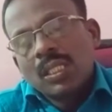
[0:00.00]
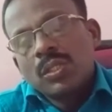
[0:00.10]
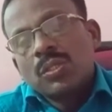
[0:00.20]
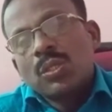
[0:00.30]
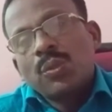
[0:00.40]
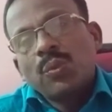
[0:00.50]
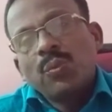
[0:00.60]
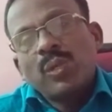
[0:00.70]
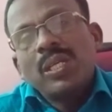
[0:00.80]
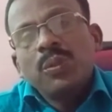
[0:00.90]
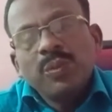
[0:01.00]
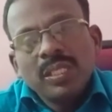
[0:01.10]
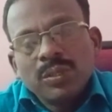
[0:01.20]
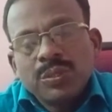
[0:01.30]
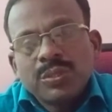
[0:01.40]
So when do we
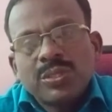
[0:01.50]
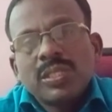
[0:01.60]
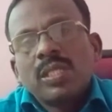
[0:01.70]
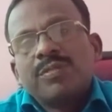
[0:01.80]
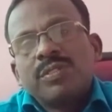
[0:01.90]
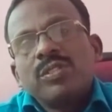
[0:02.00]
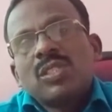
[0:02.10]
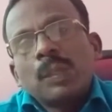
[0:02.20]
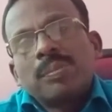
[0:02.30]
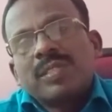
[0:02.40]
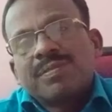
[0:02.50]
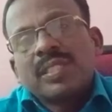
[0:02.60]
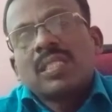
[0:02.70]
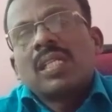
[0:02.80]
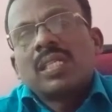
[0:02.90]
use future
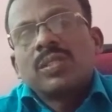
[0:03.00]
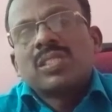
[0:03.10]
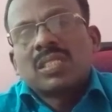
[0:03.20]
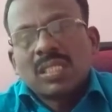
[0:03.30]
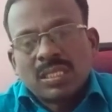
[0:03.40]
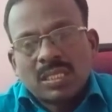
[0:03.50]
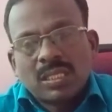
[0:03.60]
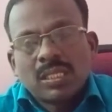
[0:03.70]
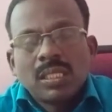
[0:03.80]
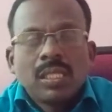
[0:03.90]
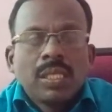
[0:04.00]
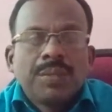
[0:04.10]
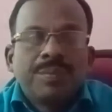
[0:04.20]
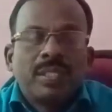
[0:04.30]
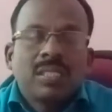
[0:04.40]
perfect continuous tense?
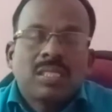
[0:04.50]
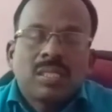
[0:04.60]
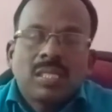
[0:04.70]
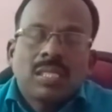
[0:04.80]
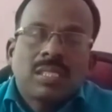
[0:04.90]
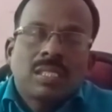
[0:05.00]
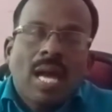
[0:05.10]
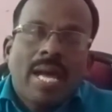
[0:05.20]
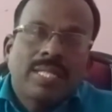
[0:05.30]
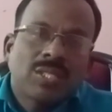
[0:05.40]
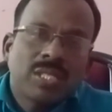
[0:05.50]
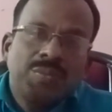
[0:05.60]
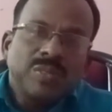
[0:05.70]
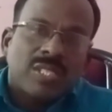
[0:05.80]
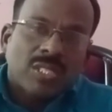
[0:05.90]
This action
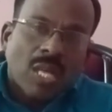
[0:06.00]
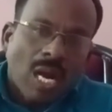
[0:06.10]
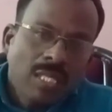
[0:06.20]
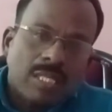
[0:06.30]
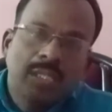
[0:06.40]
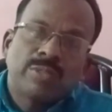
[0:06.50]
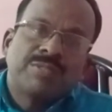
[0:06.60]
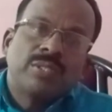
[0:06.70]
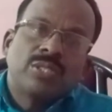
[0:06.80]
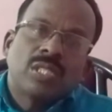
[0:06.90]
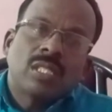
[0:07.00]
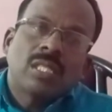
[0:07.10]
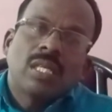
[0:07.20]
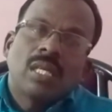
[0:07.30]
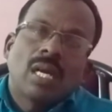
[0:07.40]
will start in the future
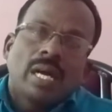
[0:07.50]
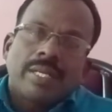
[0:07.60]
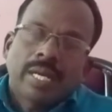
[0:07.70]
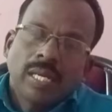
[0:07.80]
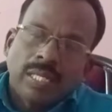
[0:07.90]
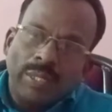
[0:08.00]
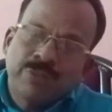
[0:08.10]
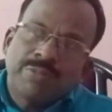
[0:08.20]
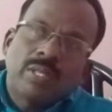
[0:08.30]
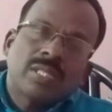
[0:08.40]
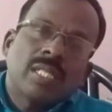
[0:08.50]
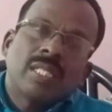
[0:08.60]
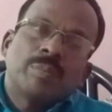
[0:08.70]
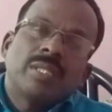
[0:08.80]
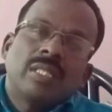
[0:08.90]
and continue for a
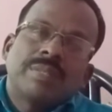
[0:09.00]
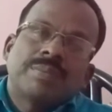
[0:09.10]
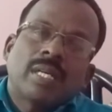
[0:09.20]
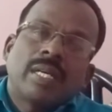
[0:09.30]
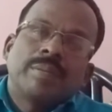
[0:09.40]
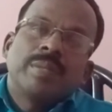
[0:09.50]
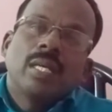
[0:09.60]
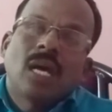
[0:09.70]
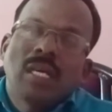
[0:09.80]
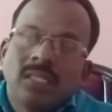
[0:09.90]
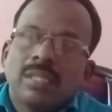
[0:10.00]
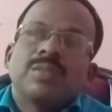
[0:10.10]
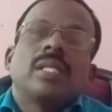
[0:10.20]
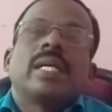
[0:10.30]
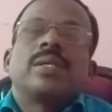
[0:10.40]
certain period of time and it
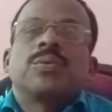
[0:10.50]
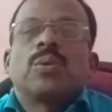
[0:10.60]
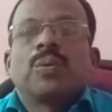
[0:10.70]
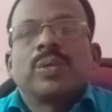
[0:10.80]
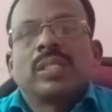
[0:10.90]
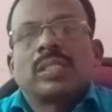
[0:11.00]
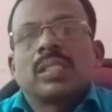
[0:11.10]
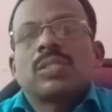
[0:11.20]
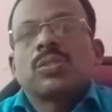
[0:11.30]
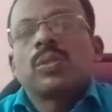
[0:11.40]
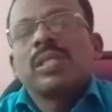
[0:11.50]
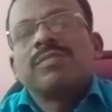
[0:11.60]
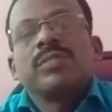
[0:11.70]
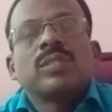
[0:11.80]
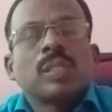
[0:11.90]
will get over. That's only
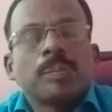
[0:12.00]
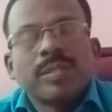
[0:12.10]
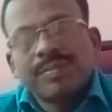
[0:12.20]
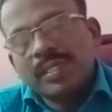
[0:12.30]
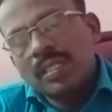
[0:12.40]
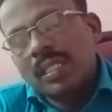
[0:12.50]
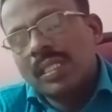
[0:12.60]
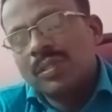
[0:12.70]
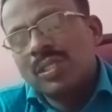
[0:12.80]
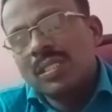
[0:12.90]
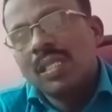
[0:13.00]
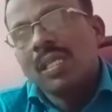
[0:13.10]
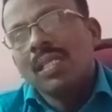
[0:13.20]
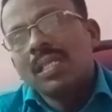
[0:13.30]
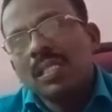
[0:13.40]
future perfect continuous
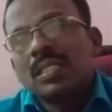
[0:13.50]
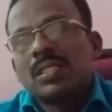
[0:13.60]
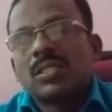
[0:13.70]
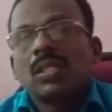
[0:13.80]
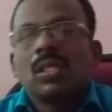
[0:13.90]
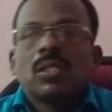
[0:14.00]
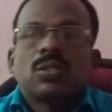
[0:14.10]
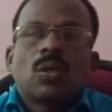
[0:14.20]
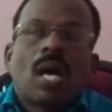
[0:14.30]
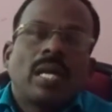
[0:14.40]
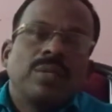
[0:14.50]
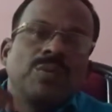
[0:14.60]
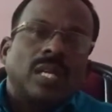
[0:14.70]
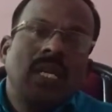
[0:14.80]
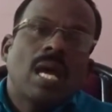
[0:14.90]
tense. So I
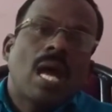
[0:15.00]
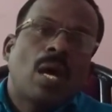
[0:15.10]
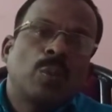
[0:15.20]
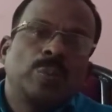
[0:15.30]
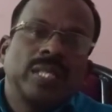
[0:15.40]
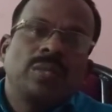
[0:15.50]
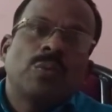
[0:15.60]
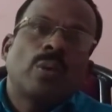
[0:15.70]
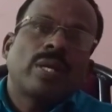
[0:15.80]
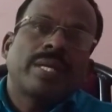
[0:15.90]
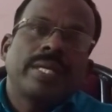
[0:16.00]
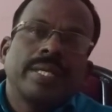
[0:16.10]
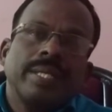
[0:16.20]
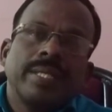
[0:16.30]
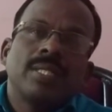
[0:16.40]
will have been working
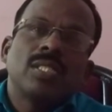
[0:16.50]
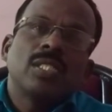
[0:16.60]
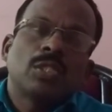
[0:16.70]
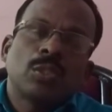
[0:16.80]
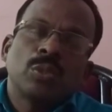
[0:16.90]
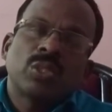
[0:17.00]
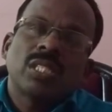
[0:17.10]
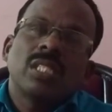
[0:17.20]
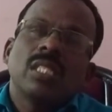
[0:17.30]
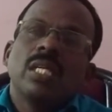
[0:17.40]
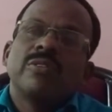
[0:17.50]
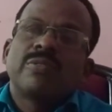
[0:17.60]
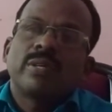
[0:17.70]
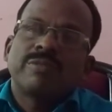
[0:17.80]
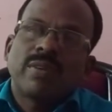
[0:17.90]
in this institution
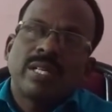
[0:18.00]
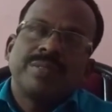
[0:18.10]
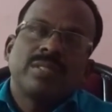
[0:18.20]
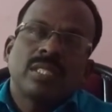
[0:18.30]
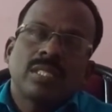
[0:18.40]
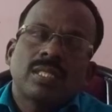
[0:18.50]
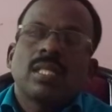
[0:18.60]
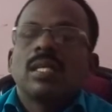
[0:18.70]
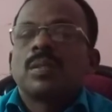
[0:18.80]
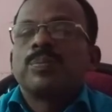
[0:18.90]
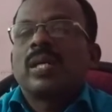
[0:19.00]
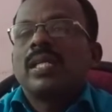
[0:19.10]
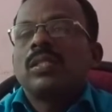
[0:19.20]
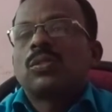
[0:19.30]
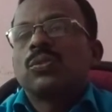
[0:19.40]
for 5 years
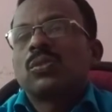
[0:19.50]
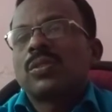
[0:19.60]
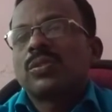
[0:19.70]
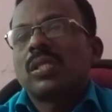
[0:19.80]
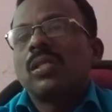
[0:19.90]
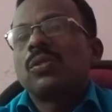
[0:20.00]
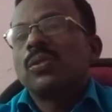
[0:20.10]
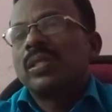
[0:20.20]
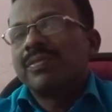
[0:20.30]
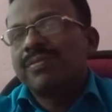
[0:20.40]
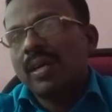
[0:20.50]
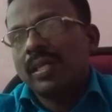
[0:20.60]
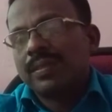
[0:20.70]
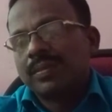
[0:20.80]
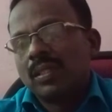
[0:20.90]
by
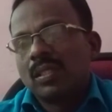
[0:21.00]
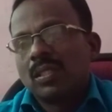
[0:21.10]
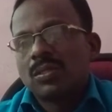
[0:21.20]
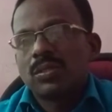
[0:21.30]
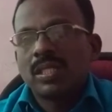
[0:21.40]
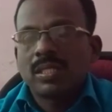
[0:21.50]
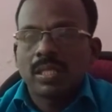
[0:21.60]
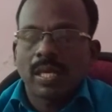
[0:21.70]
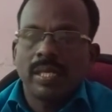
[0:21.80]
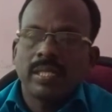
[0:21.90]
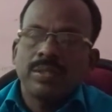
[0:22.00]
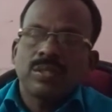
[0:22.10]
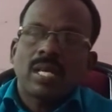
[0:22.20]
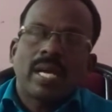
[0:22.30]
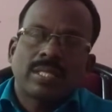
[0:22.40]
2025. So there is a
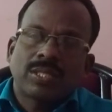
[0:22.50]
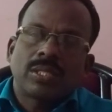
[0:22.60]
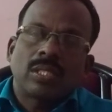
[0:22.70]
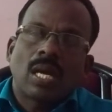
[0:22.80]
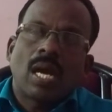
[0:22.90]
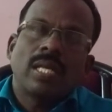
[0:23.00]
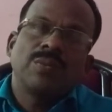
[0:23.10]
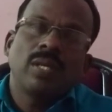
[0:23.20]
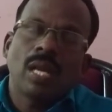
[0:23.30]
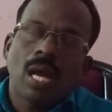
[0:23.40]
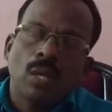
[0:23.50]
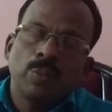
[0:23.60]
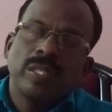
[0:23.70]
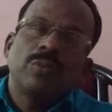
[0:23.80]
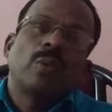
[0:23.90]
continuous action. I will have
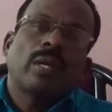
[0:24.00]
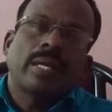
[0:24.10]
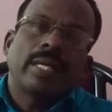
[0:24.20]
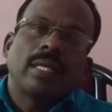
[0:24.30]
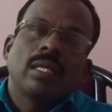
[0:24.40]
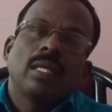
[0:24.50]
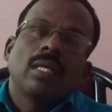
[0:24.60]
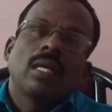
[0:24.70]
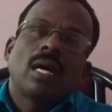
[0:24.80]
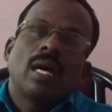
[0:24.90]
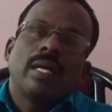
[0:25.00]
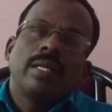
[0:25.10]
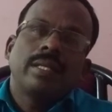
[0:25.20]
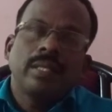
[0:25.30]
been working and